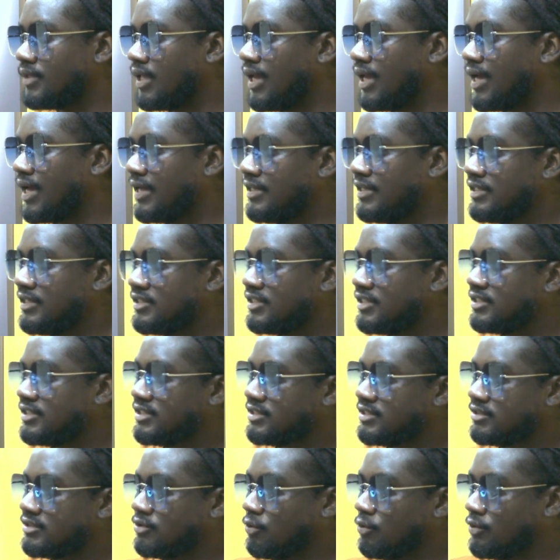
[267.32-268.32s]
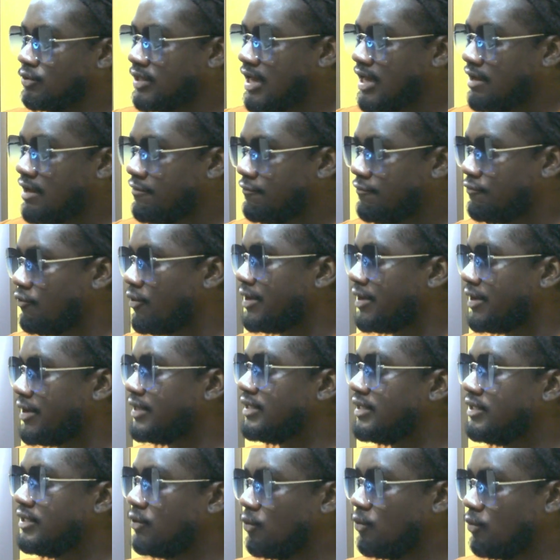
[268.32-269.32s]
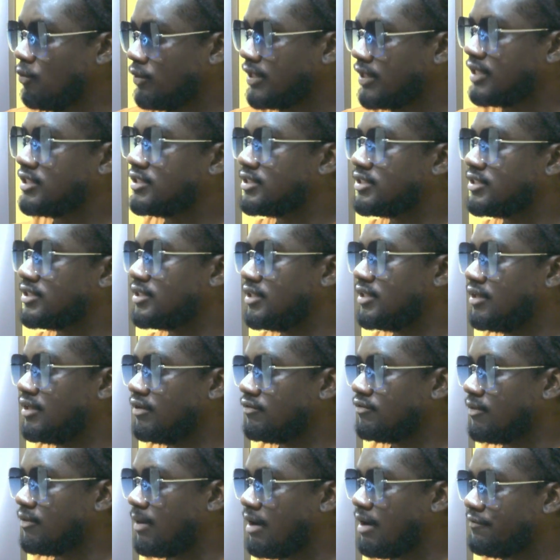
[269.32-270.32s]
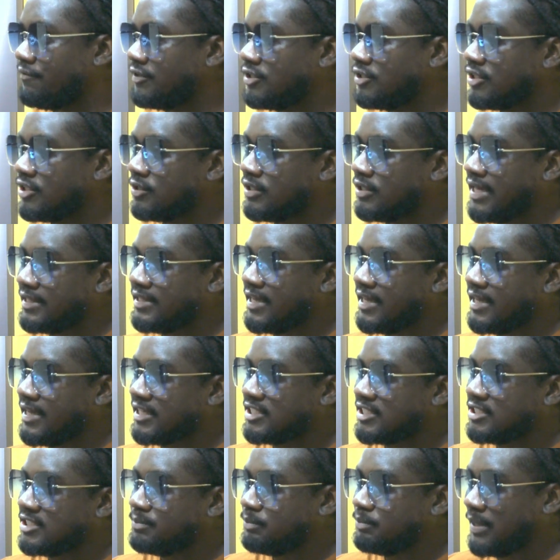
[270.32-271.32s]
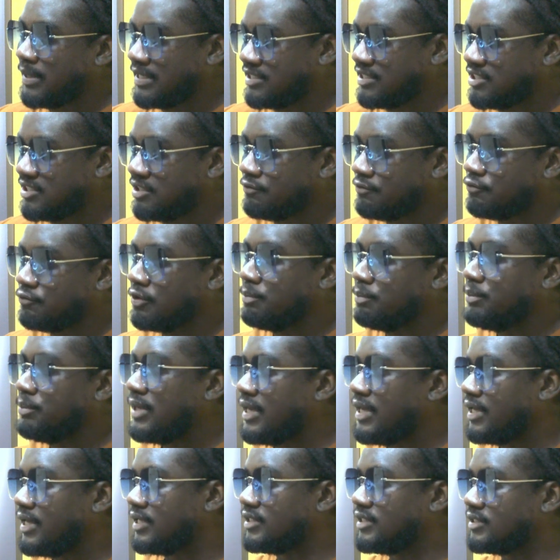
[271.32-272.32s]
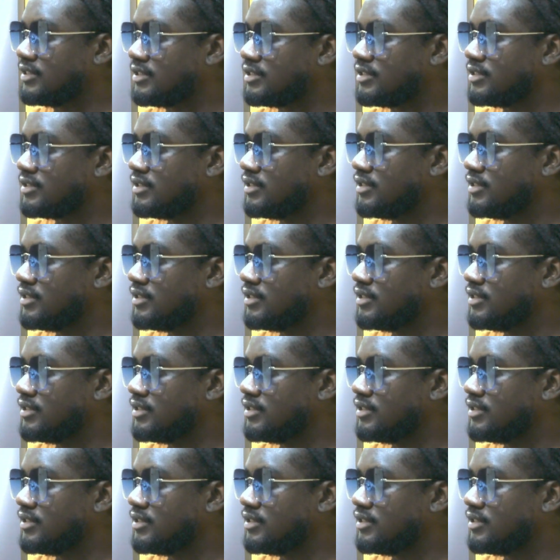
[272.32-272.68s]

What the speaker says: And this is going to avoid the owners from having to get expensive repairs